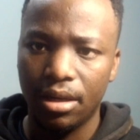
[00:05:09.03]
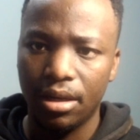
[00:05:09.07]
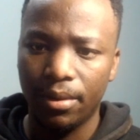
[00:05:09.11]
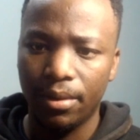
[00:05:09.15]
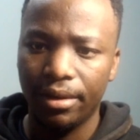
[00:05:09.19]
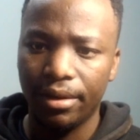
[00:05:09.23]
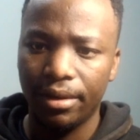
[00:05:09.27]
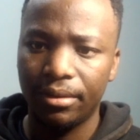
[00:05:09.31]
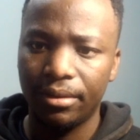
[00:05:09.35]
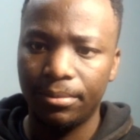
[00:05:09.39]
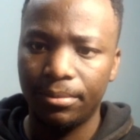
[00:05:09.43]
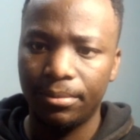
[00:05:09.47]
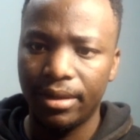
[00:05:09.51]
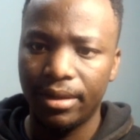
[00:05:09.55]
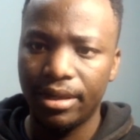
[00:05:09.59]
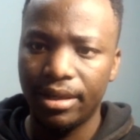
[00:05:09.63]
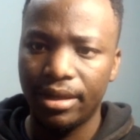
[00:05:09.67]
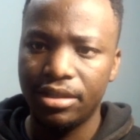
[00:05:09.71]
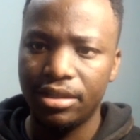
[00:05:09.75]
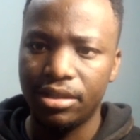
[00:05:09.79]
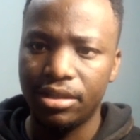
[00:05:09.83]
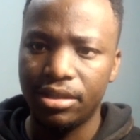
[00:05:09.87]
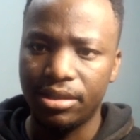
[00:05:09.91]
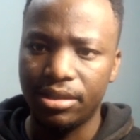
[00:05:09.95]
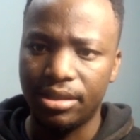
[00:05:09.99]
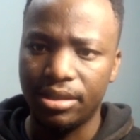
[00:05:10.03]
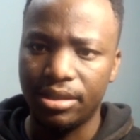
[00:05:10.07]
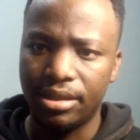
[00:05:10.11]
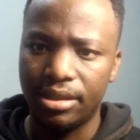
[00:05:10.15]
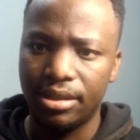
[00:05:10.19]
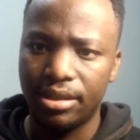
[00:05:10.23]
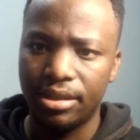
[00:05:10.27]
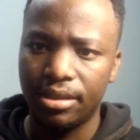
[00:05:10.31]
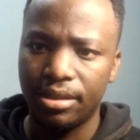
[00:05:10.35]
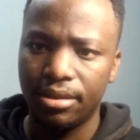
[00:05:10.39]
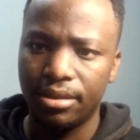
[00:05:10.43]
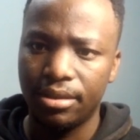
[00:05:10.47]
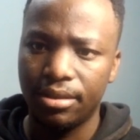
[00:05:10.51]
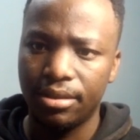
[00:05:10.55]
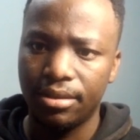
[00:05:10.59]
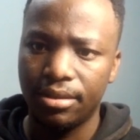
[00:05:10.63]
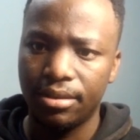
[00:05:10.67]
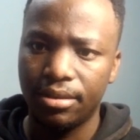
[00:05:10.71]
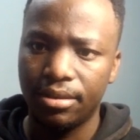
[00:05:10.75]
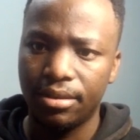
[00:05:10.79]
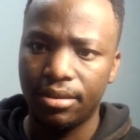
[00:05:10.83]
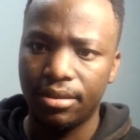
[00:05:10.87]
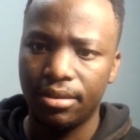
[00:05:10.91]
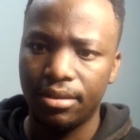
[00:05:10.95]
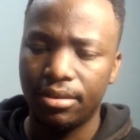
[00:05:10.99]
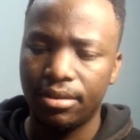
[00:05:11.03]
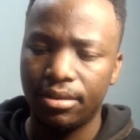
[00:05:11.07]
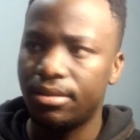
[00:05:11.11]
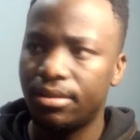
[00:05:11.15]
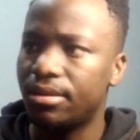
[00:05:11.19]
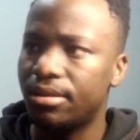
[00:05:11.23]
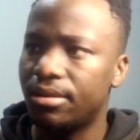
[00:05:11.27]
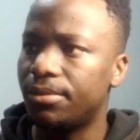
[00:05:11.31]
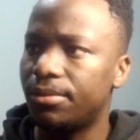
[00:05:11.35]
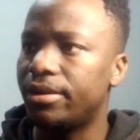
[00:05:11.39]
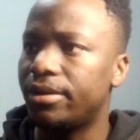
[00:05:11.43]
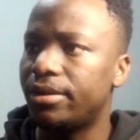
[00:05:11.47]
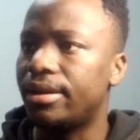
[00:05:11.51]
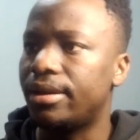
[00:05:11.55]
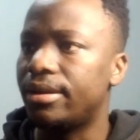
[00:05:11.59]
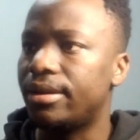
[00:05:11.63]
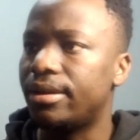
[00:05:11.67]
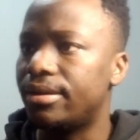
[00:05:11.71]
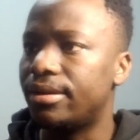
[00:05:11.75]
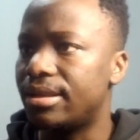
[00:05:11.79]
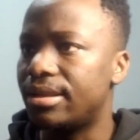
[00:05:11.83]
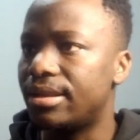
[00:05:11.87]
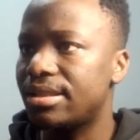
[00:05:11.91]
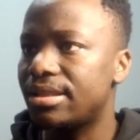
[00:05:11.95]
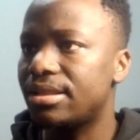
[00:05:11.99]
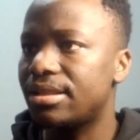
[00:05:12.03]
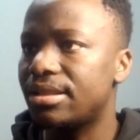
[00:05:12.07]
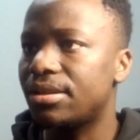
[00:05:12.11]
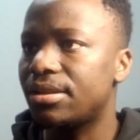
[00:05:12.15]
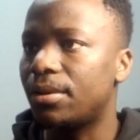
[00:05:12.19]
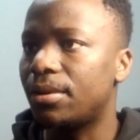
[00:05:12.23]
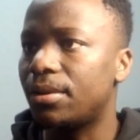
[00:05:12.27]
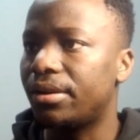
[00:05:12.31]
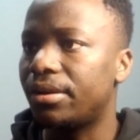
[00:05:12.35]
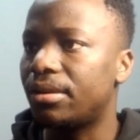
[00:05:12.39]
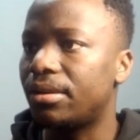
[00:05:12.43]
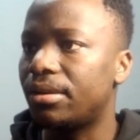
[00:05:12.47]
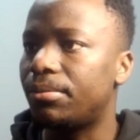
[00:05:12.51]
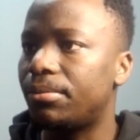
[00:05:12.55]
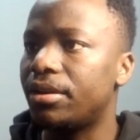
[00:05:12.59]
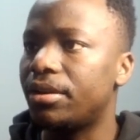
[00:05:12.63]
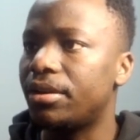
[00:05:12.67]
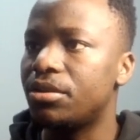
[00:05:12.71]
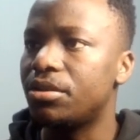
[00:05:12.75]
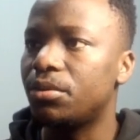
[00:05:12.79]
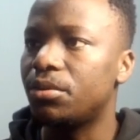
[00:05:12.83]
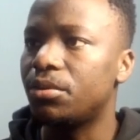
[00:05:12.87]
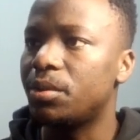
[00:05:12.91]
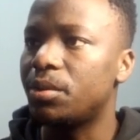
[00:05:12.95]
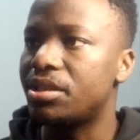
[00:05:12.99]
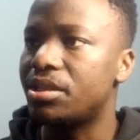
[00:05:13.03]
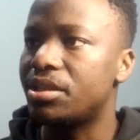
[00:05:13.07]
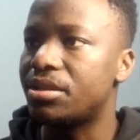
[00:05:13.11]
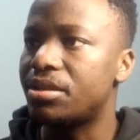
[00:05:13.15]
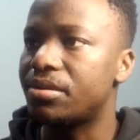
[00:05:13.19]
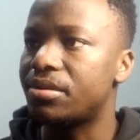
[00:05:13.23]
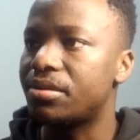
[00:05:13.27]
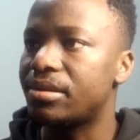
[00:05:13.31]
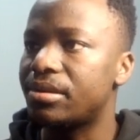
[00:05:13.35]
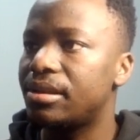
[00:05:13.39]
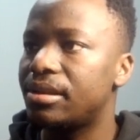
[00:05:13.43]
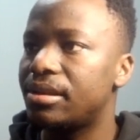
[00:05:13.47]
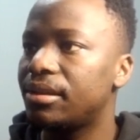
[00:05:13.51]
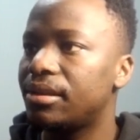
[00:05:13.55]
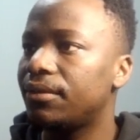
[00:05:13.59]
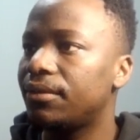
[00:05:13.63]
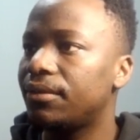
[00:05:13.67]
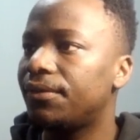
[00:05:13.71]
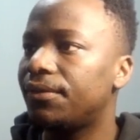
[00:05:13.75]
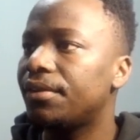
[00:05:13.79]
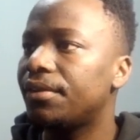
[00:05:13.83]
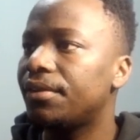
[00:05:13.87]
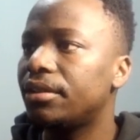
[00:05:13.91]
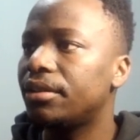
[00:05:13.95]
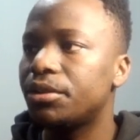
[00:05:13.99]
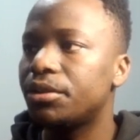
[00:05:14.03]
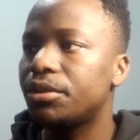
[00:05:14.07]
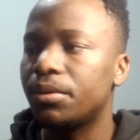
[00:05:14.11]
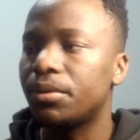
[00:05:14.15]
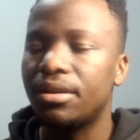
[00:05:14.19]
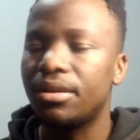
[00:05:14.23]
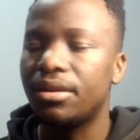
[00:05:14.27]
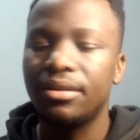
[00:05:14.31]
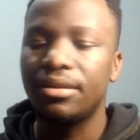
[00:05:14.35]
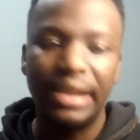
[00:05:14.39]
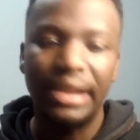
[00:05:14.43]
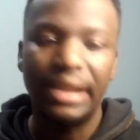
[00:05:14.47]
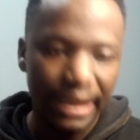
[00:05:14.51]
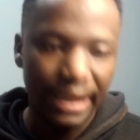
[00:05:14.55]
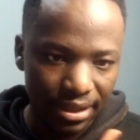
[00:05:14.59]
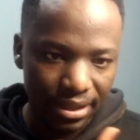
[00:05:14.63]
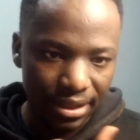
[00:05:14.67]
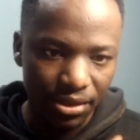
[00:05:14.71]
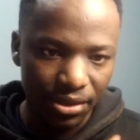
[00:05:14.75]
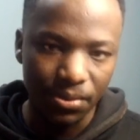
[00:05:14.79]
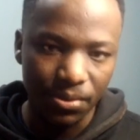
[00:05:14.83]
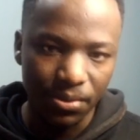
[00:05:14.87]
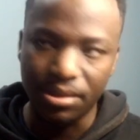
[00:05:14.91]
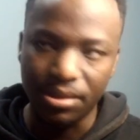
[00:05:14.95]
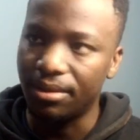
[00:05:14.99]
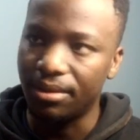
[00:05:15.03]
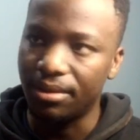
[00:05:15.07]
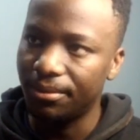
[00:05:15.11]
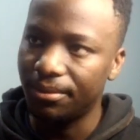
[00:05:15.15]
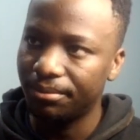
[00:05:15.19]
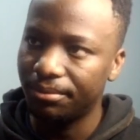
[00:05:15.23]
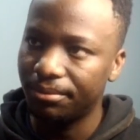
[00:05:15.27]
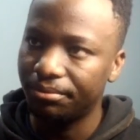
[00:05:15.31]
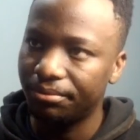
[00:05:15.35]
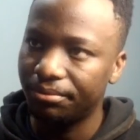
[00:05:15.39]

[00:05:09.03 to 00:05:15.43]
our error page is somewhere here. This is our error page on which is written failed to authenticate user.